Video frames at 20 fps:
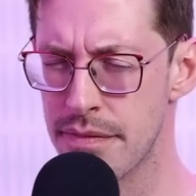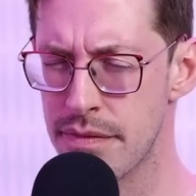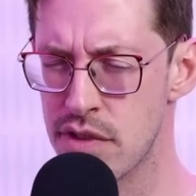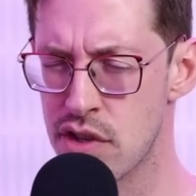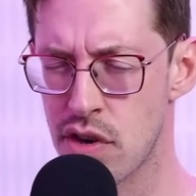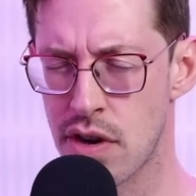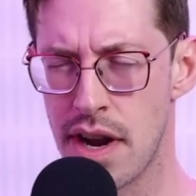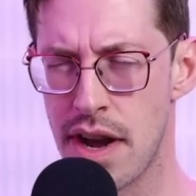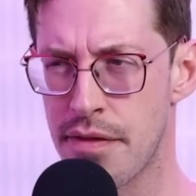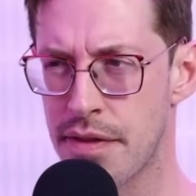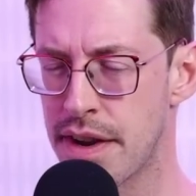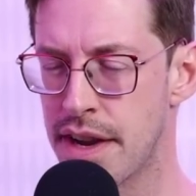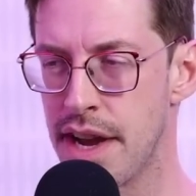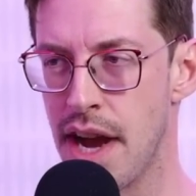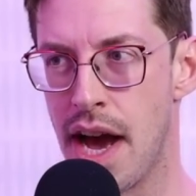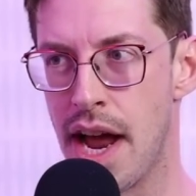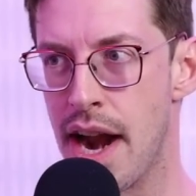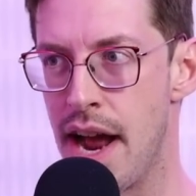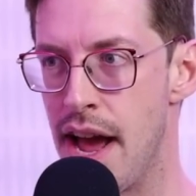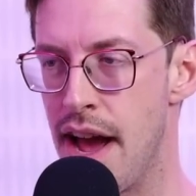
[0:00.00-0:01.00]
Giraffe
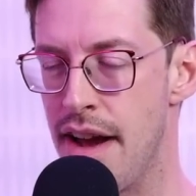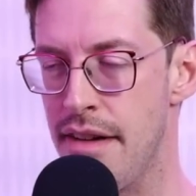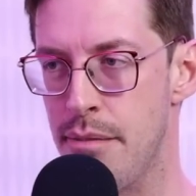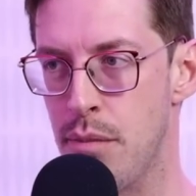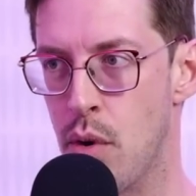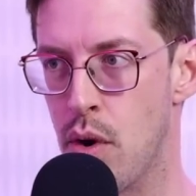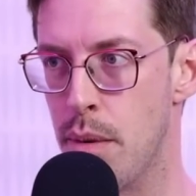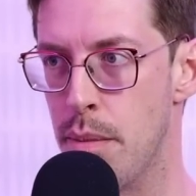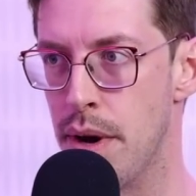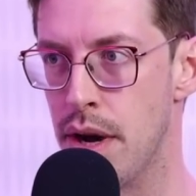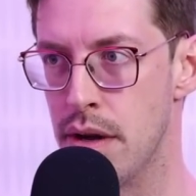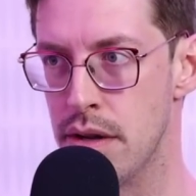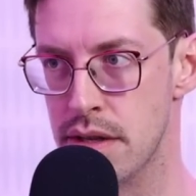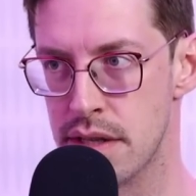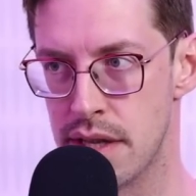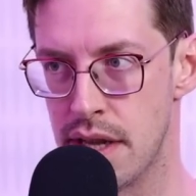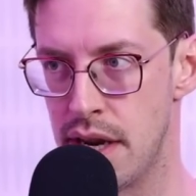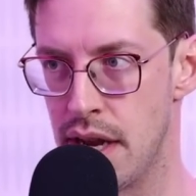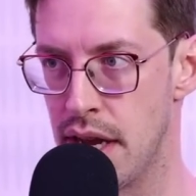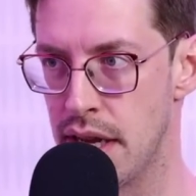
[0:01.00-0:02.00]
gotta have more
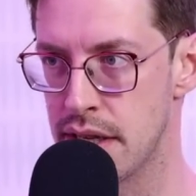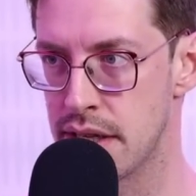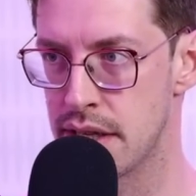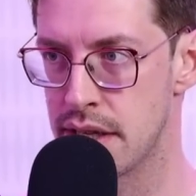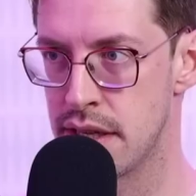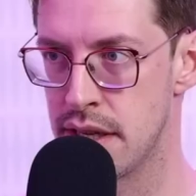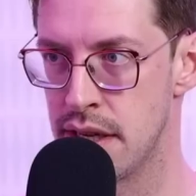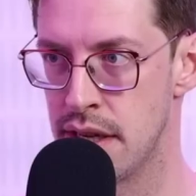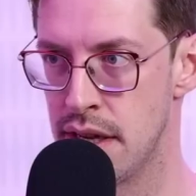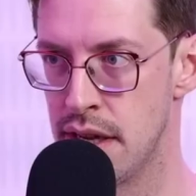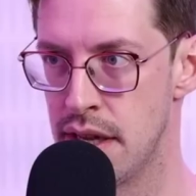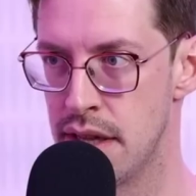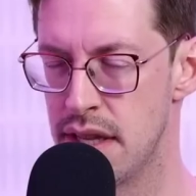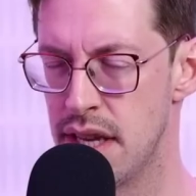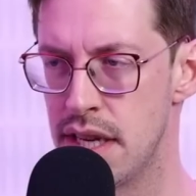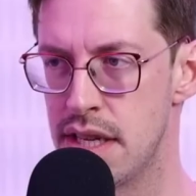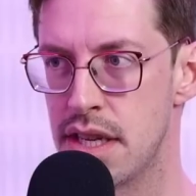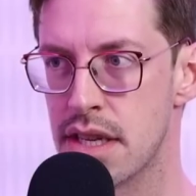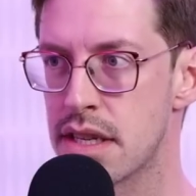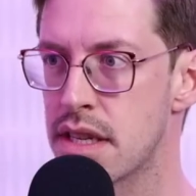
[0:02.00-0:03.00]
bones than us.
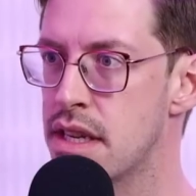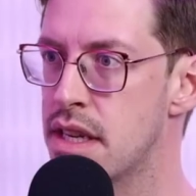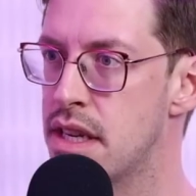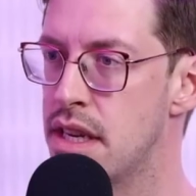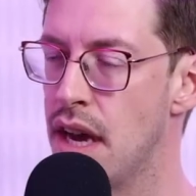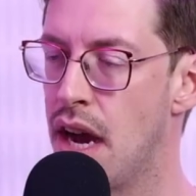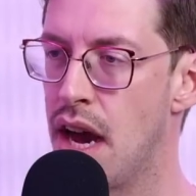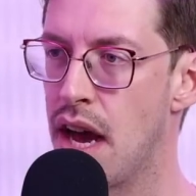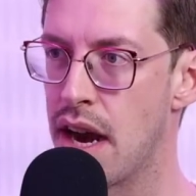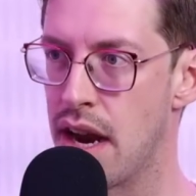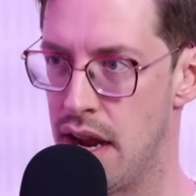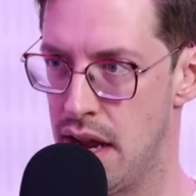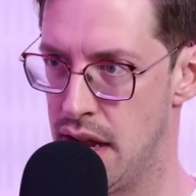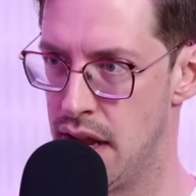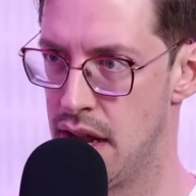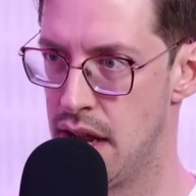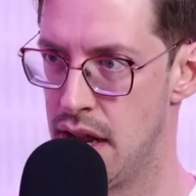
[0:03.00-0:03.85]
They just gotta.